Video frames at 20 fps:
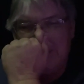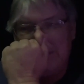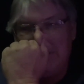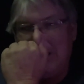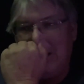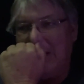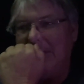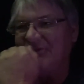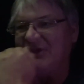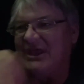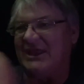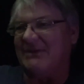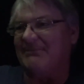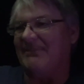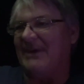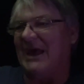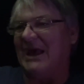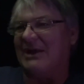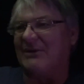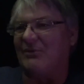I'm taking
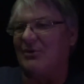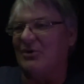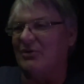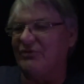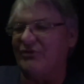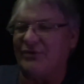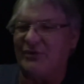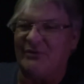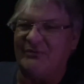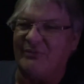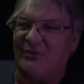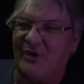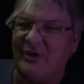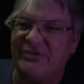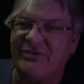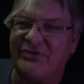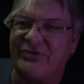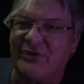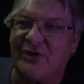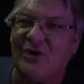back roads to
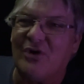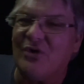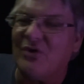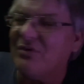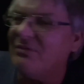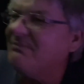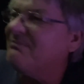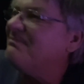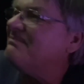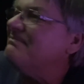avoid the toll.